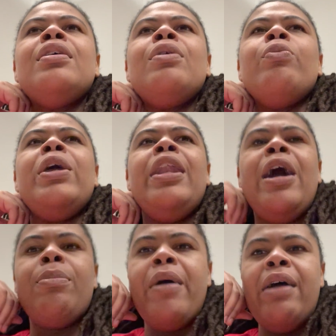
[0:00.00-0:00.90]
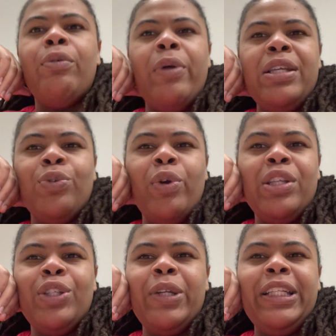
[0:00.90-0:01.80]
Renting out private
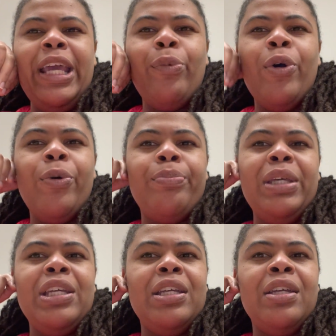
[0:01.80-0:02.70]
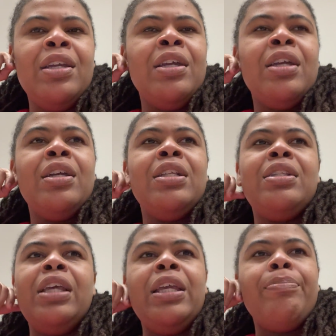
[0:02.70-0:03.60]
restaurants so that they won't be
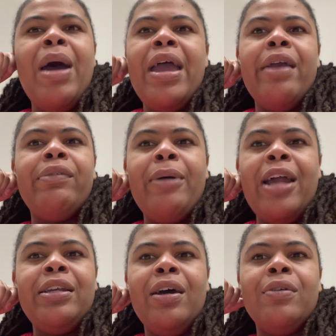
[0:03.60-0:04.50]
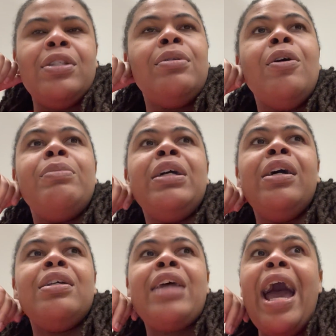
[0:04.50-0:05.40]
seen by everybody else,
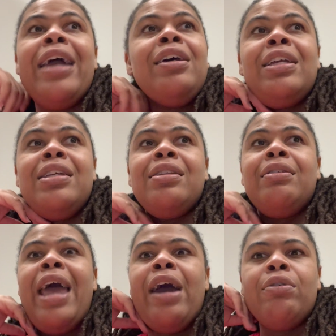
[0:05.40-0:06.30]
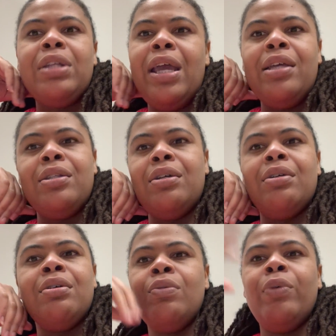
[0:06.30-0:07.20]
because Ida isn't out as a
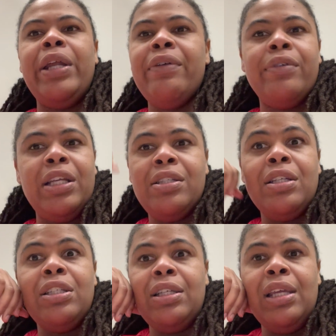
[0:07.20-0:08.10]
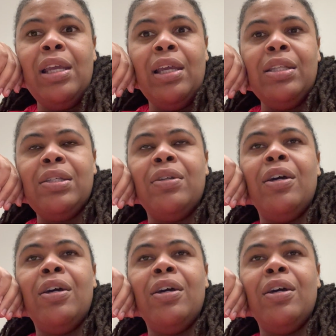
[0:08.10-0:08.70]
whatever it is that she is,